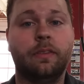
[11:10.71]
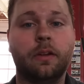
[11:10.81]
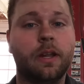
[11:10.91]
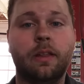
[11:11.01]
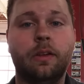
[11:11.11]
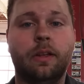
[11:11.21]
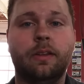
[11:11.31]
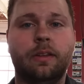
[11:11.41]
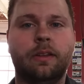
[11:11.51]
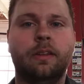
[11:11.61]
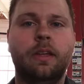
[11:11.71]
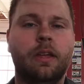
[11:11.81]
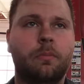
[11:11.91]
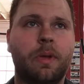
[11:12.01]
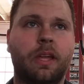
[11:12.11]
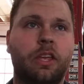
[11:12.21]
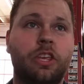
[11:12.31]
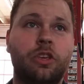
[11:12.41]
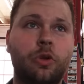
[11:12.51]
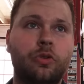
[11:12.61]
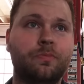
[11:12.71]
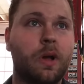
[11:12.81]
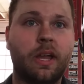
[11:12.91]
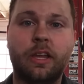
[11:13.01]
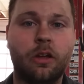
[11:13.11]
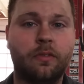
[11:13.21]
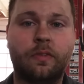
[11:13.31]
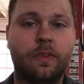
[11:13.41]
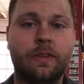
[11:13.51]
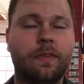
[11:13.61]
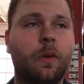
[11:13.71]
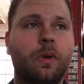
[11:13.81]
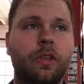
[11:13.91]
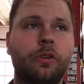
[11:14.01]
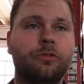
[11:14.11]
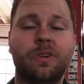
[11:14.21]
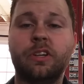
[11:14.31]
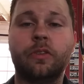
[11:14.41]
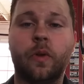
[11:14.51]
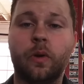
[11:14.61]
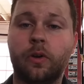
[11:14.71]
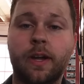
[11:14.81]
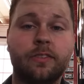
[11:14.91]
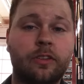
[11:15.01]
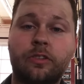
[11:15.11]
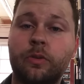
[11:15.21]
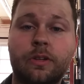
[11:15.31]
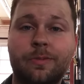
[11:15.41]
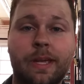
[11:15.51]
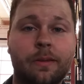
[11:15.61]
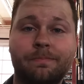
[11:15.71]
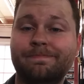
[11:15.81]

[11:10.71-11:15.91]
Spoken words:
They're not looking to make huge money off of it. If they want huge money, they'll go to Craigslist or eBay.